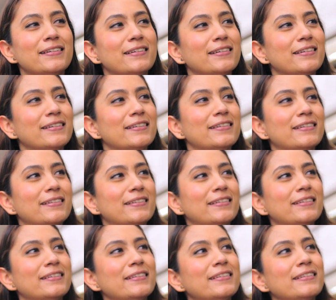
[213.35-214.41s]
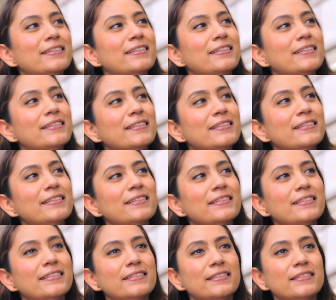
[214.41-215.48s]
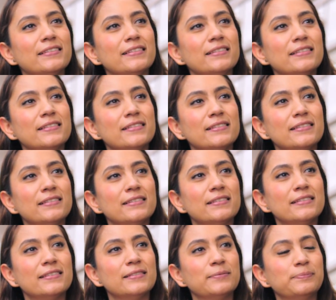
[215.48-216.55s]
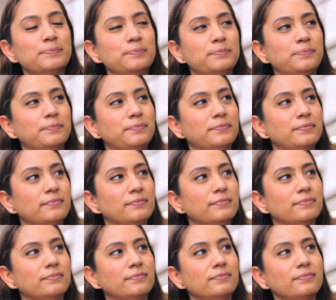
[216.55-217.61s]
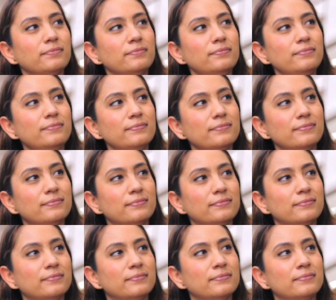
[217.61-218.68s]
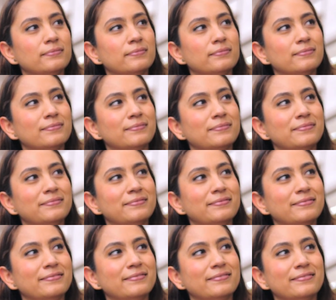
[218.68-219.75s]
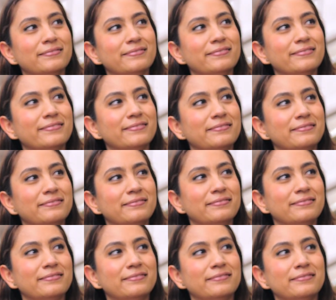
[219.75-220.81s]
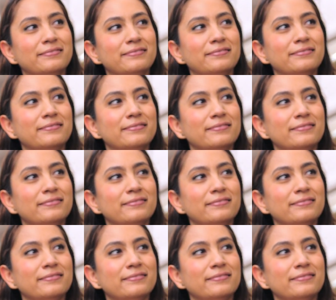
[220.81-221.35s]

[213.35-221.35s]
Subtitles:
[no speech]